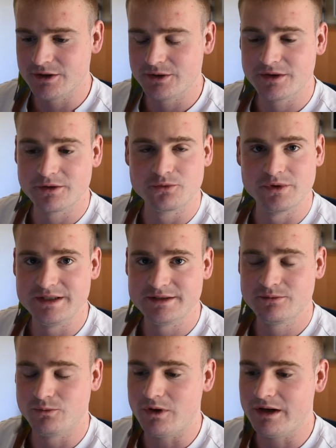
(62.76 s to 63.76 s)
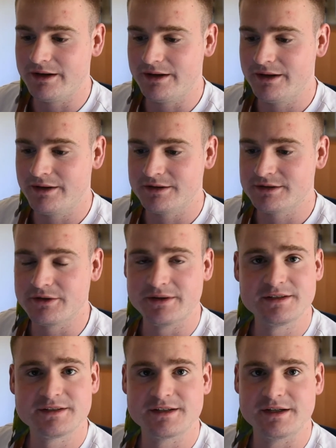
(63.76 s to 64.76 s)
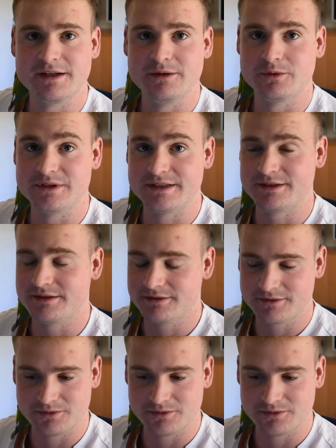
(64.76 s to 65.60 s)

the reason why, so this study was